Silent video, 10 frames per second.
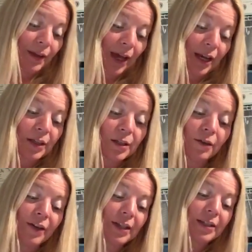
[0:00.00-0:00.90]
An
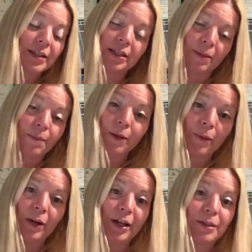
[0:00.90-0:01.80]
in-service, simply
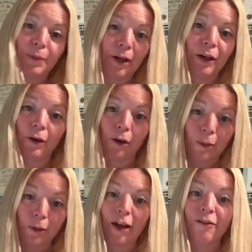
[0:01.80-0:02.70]
put, is bringing
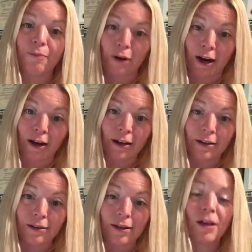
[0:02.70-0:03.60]
Herbalife
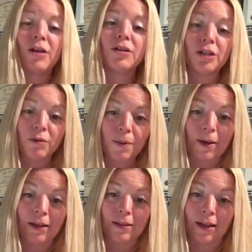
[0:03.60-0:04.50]
products to a
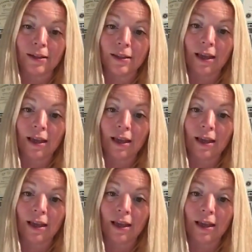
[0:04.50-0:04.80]
business